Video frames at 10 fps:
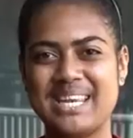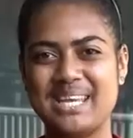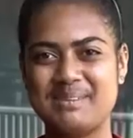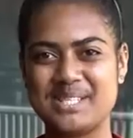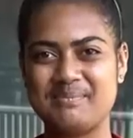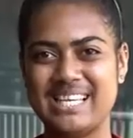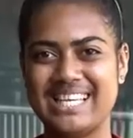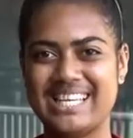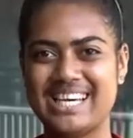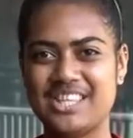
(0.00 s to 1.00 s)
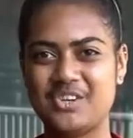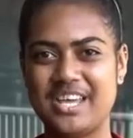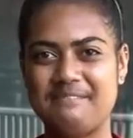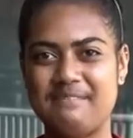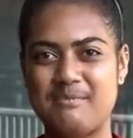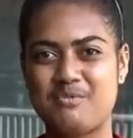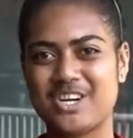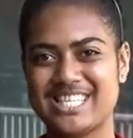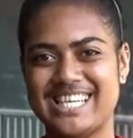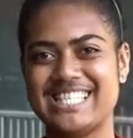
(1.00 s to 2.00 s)
my name is Milenia. Today FM
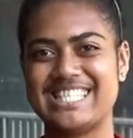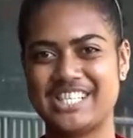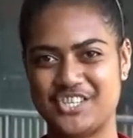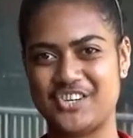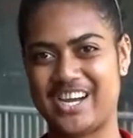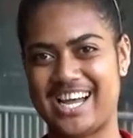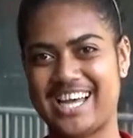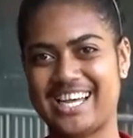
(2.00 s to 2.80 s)
rocks here in Singotoka.